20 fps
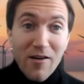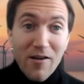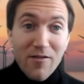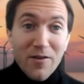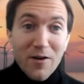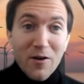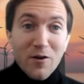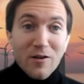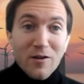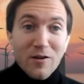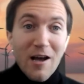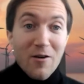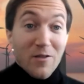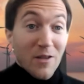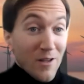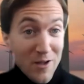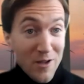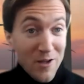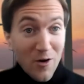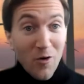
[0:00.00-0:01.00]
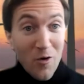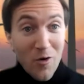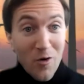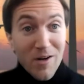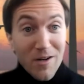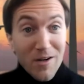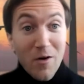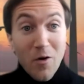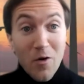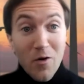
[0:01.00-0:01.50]
figured out that there are
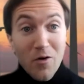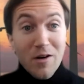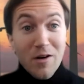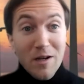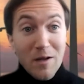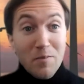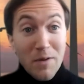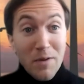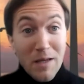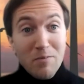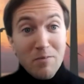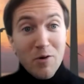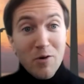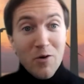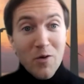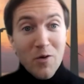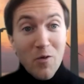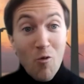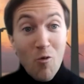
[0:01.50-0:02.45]
already people